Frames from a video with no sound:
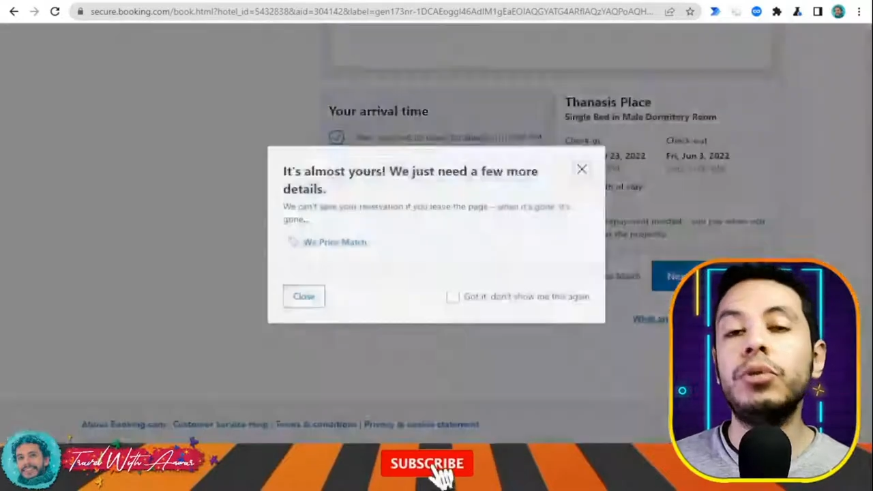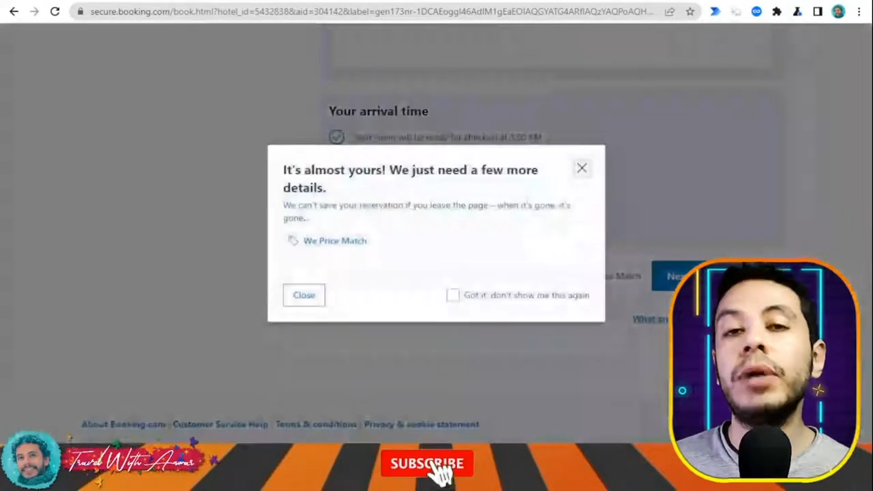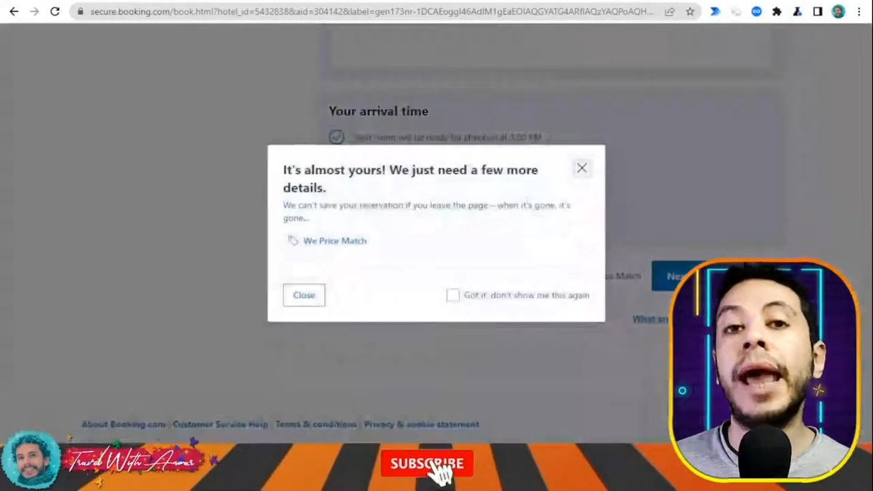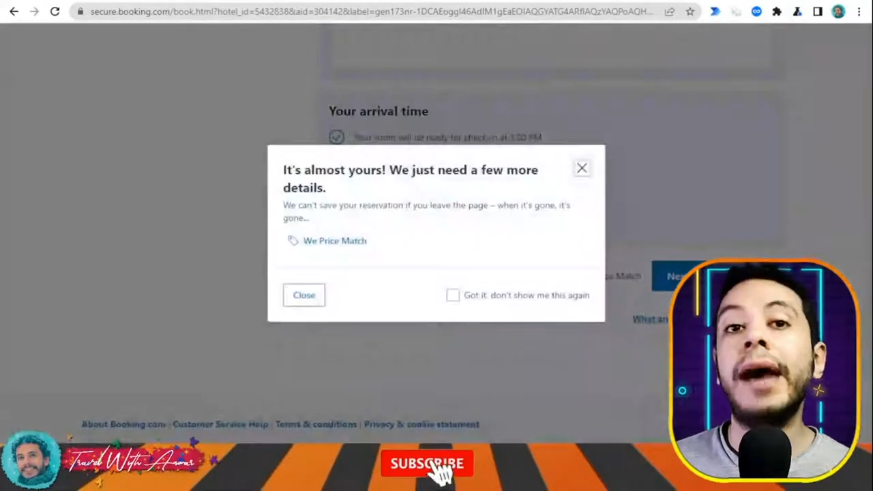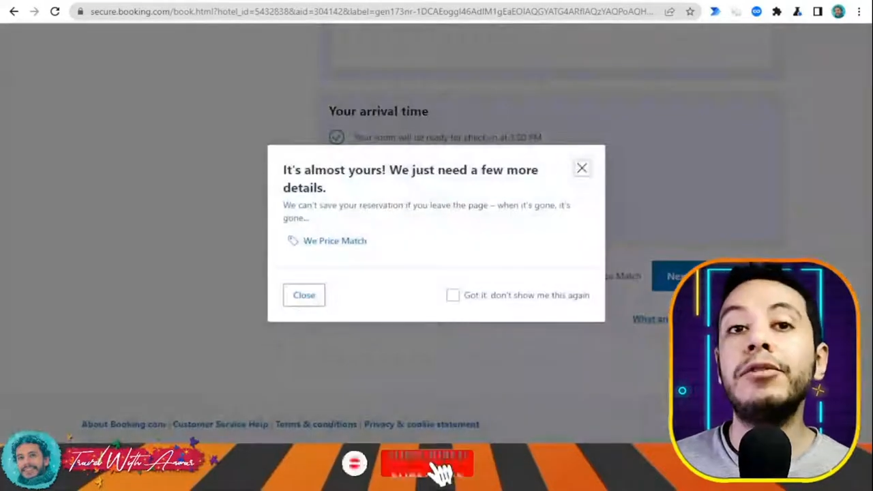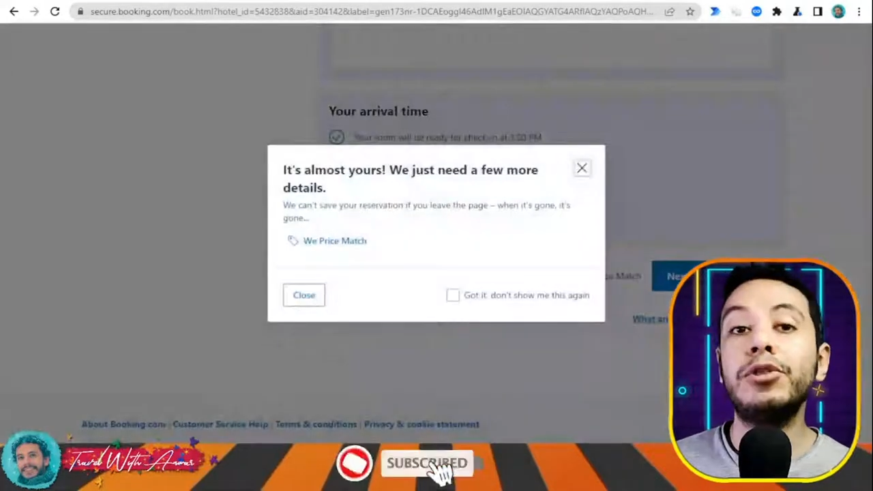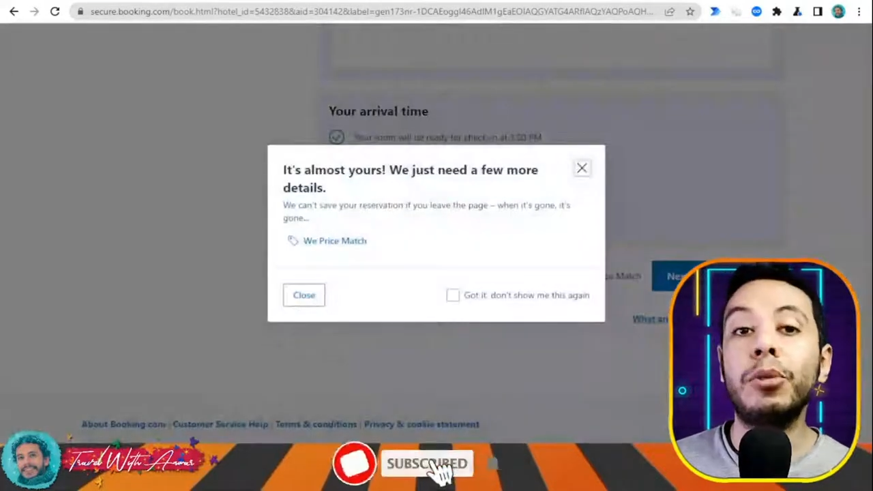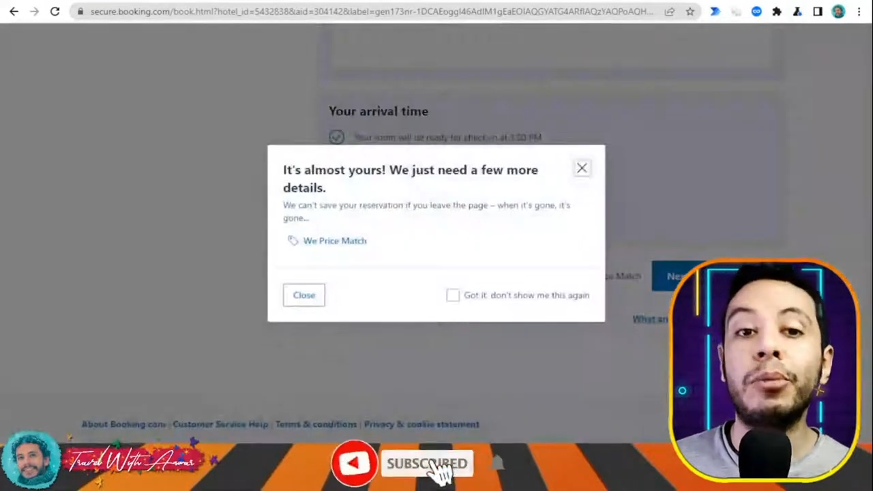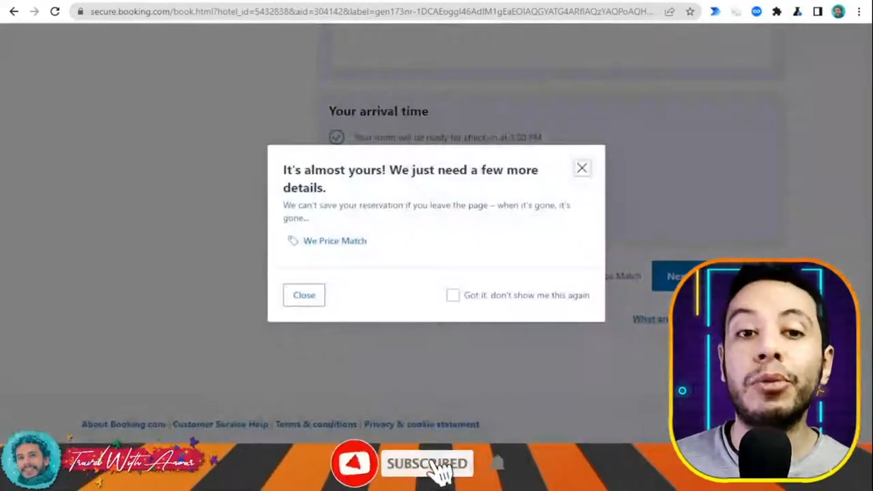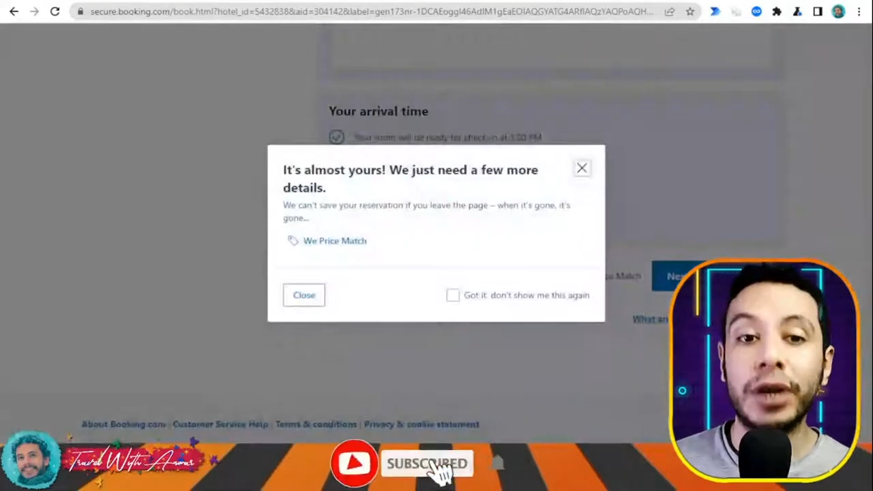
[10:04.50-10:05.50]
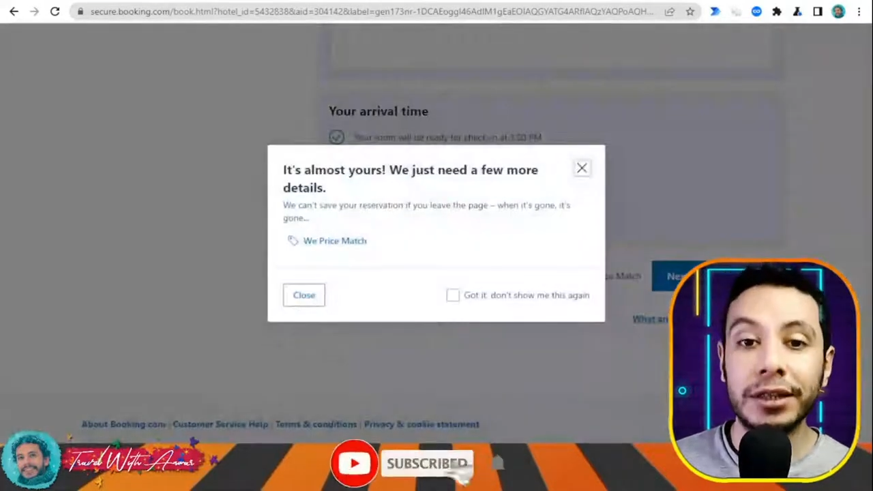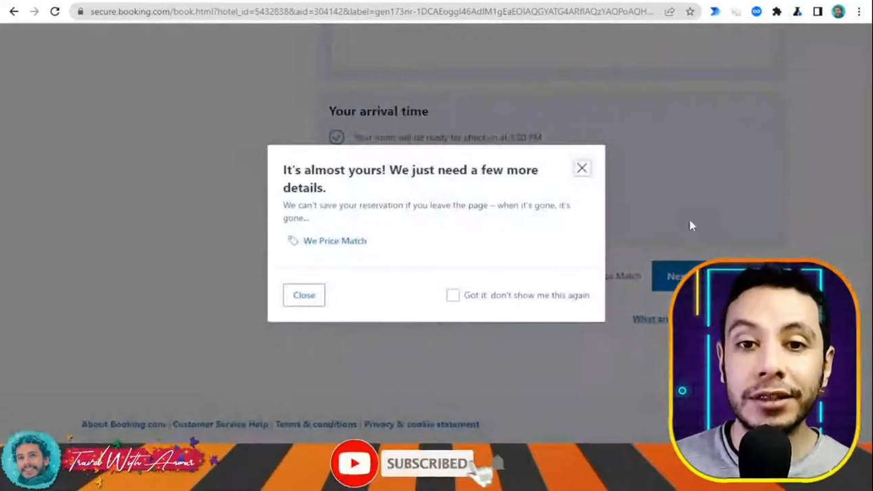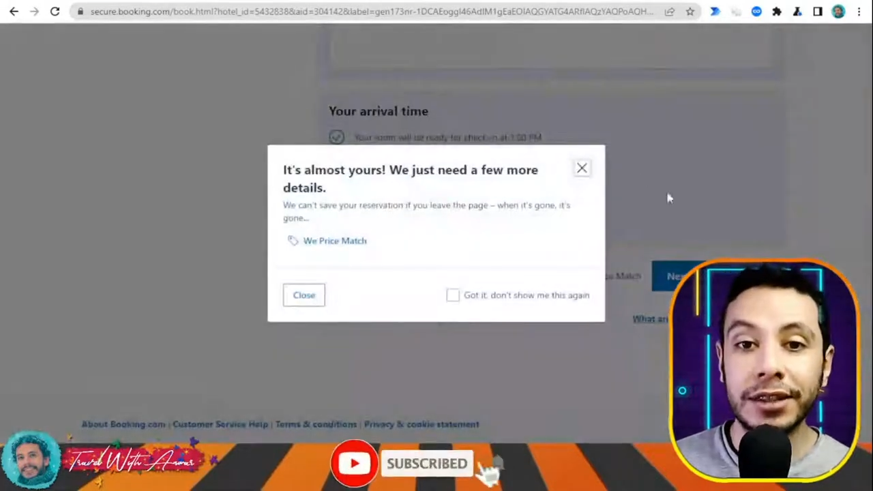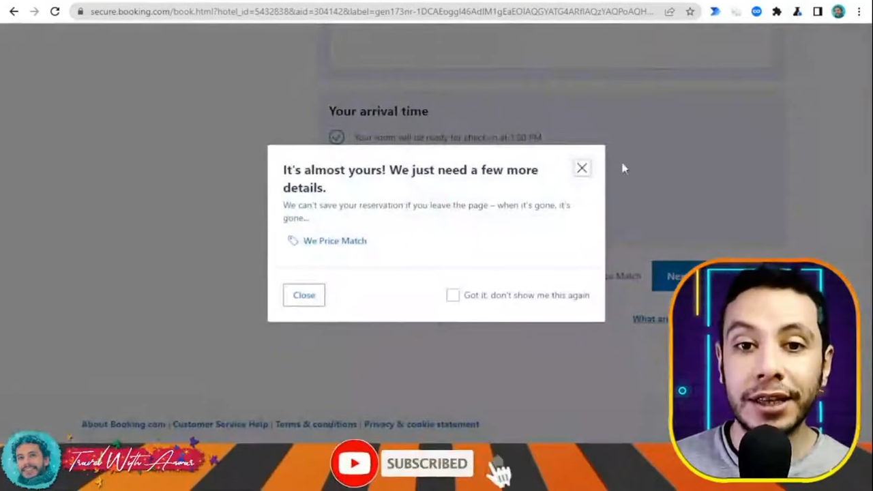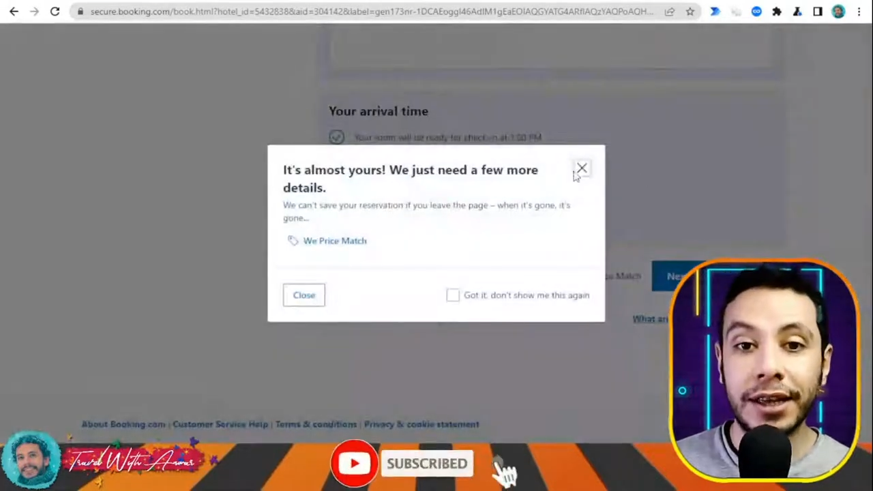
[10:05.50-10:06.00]
will have to
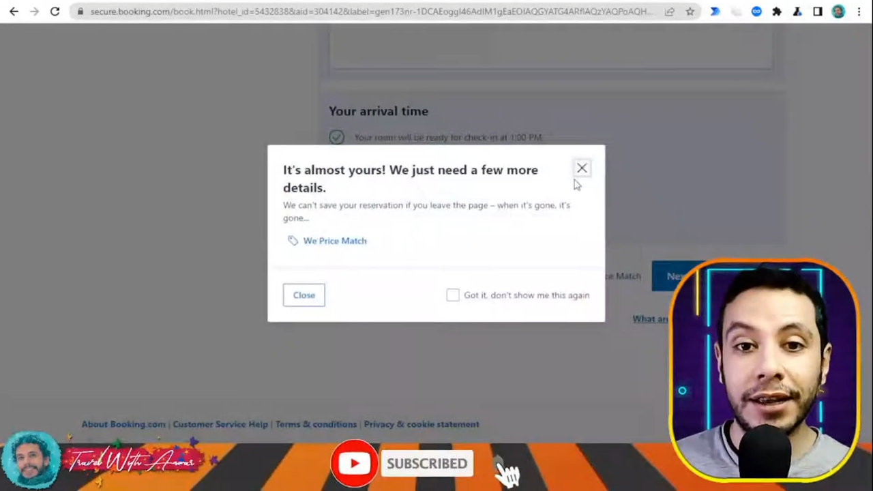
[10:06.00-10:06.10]
print